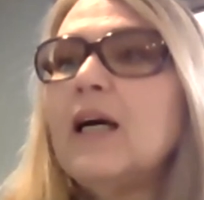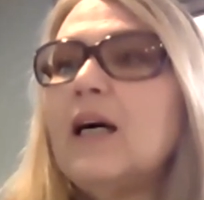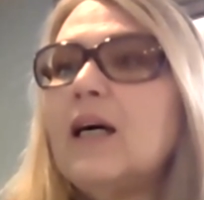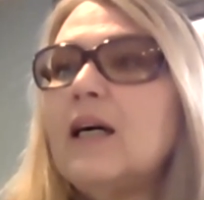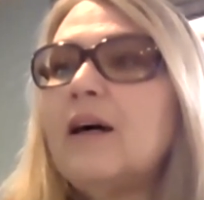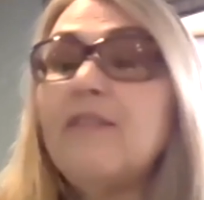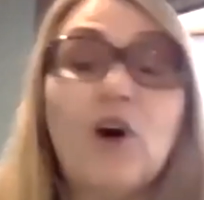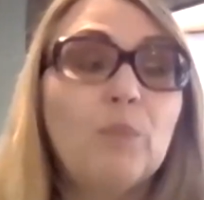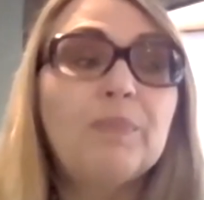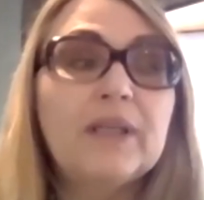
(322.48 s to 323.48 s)
of
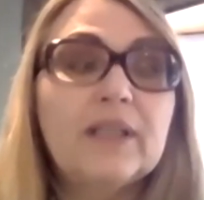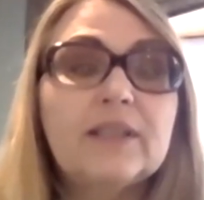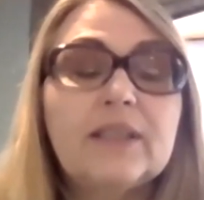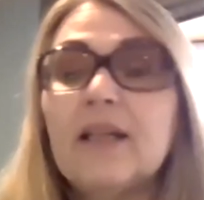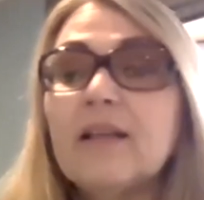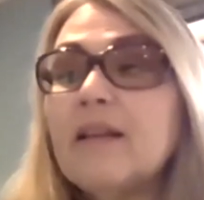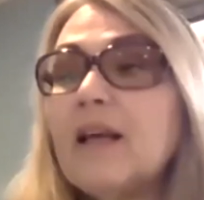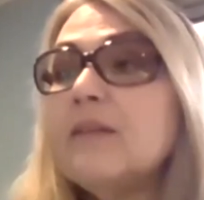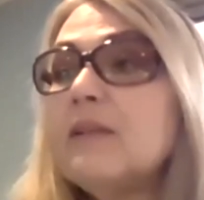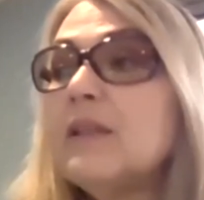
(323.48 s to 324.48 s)
openness. And
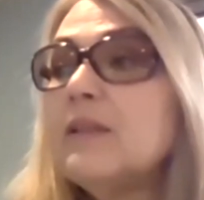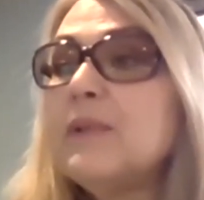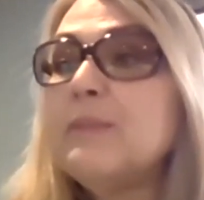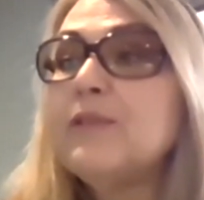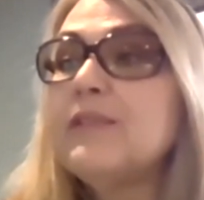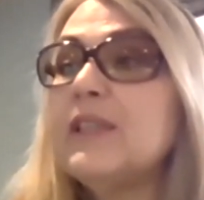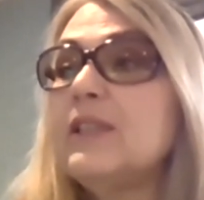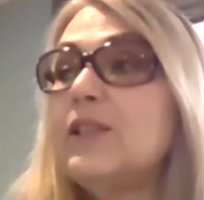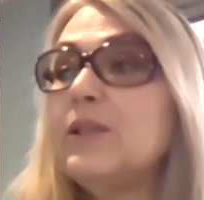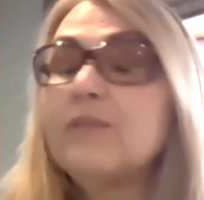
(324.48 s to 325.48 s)
then we moved
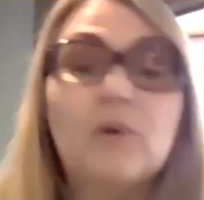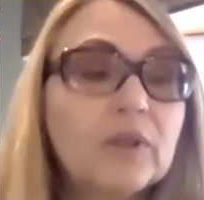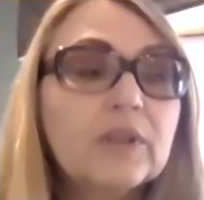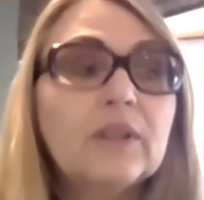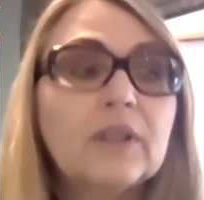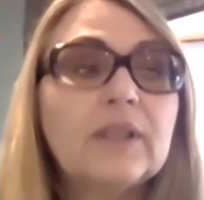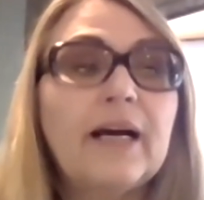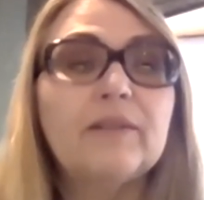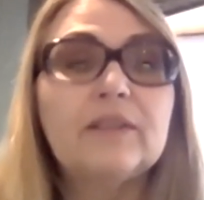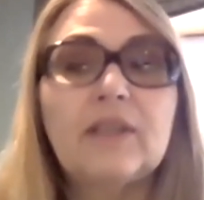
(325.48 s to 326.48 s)
into, of course, a
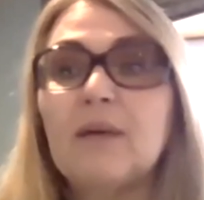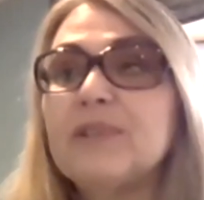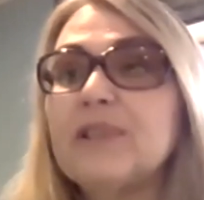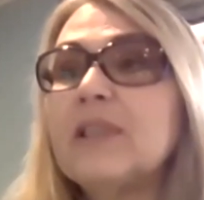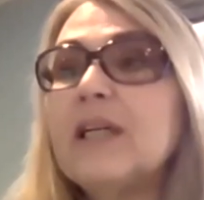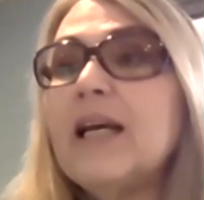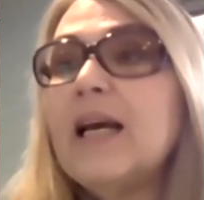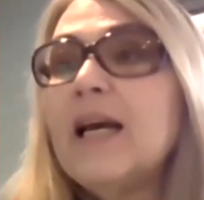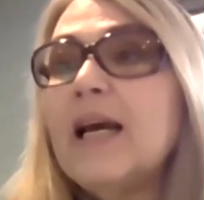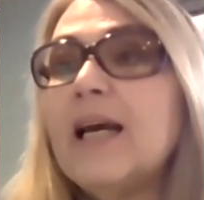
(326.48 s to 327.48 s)
cloud adoption.
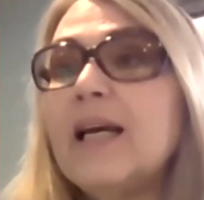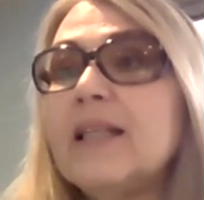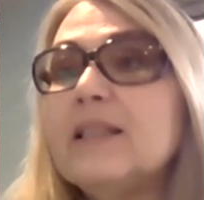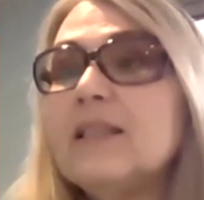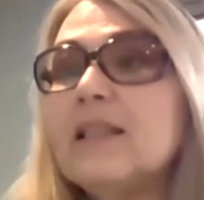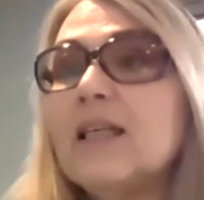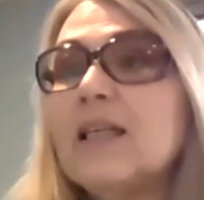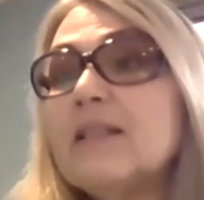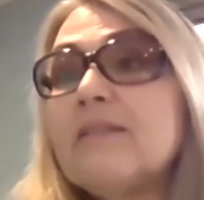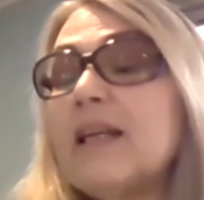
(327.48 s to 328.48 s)
And
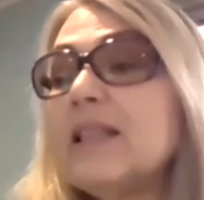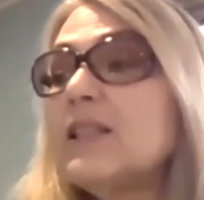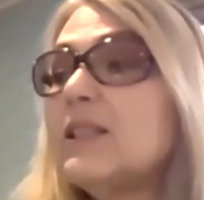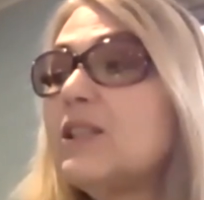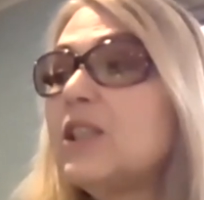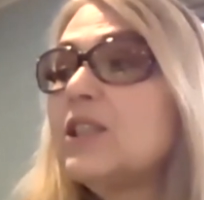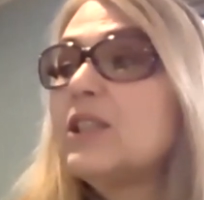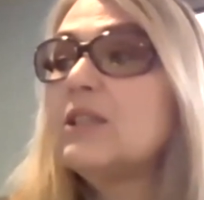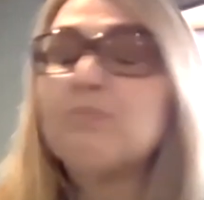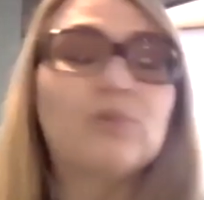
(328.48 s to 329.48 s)
that's
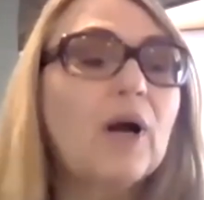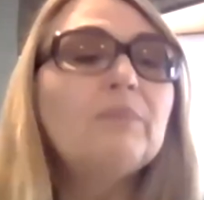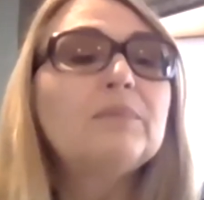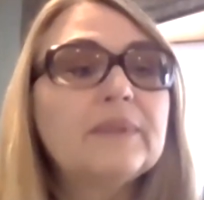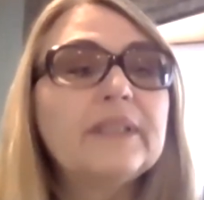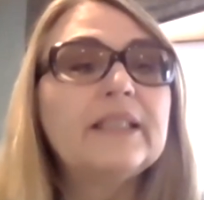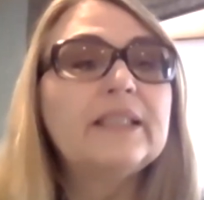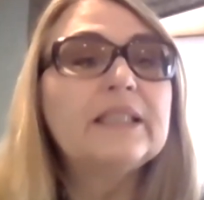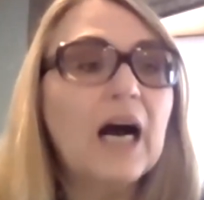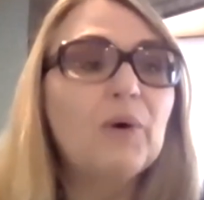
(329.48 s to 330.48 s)
just probably
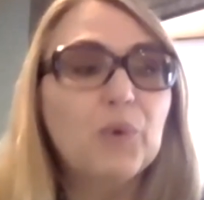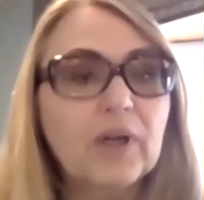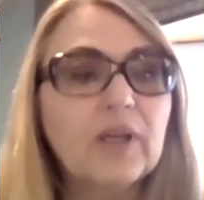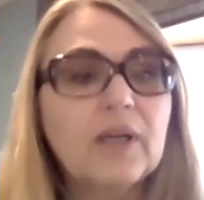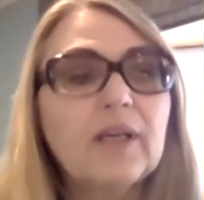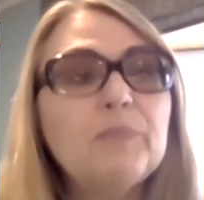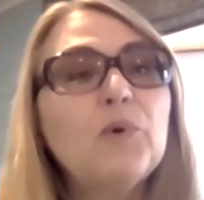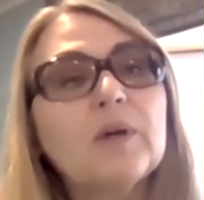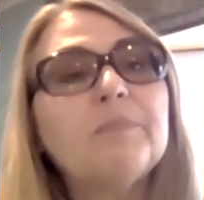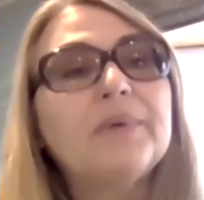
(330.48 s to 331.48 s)
not working
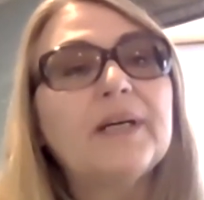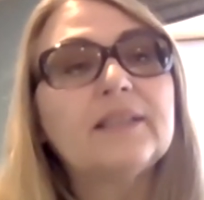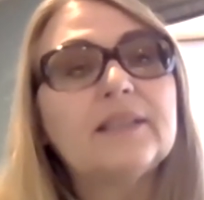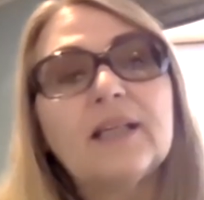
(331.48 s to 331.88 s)
anymore, but